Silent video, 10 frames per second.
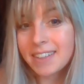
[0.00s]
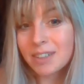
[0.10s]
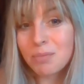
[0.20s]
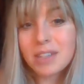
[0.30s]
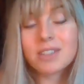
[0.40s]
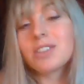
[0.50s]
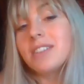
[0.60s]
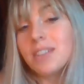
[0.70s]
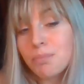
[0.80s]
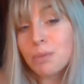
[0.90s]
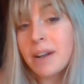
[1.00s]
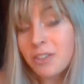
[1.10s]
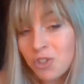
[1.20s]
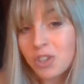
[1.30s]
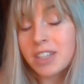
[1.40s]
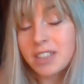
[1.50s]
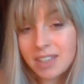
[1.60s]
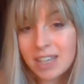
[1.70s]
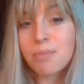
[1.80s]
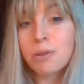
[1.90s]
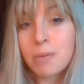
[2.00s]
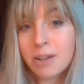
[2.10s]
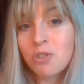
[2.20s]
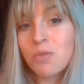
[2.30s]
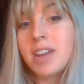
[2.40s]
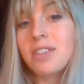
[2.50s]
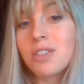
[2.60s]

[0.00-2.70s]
because you're going to keep perpetuating